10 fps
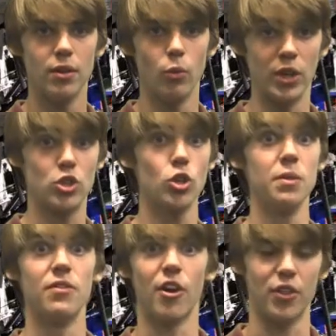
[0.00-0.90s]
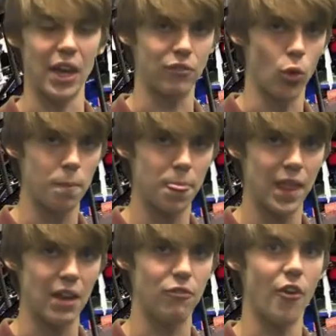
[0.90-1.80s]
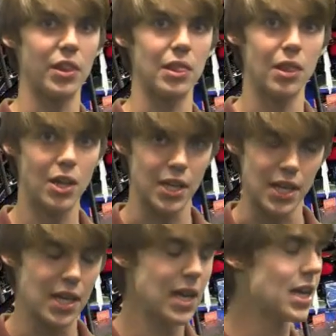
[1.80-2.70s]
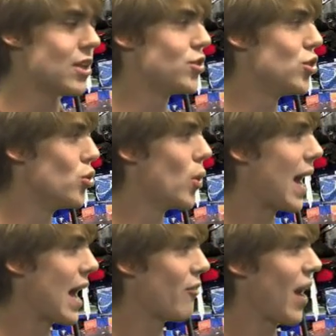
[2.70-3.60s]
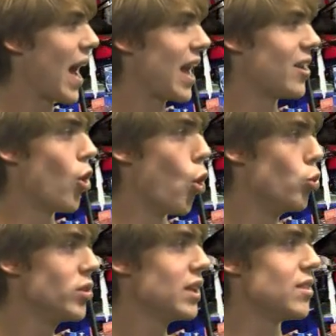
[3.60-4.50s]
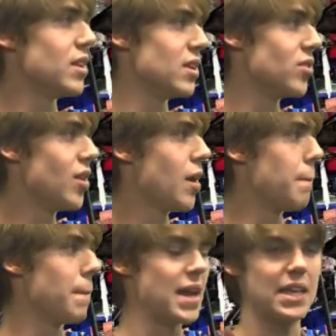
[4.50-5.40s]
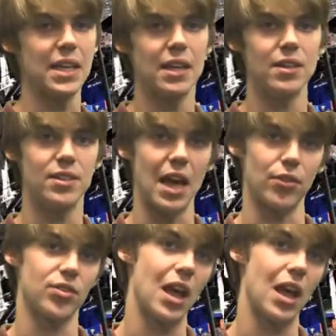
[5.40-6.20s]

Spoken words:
We should be very thankful and very lucky to have had only these many deaths.